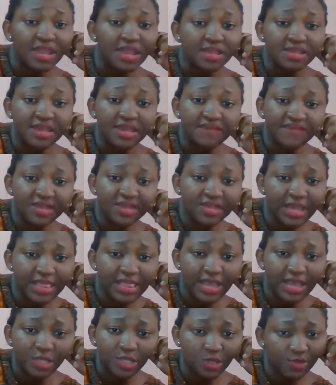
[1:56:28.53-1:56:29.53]
They eventually
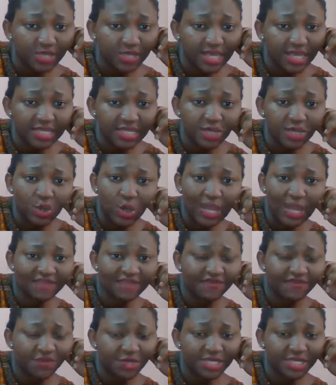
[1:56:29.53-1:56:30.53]
adopted or had
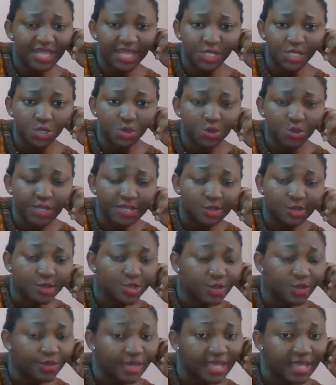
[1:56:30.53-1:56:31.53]
foster children or
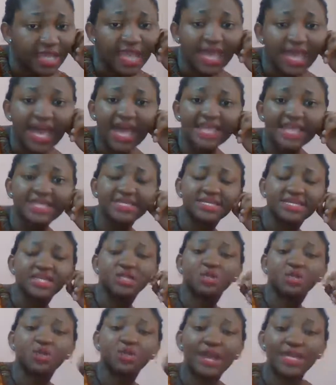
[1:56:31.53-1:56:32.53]
something. At least they
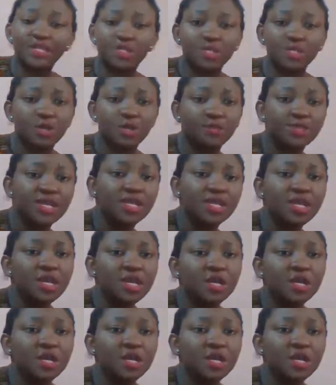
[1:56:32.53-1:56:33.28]
tried something.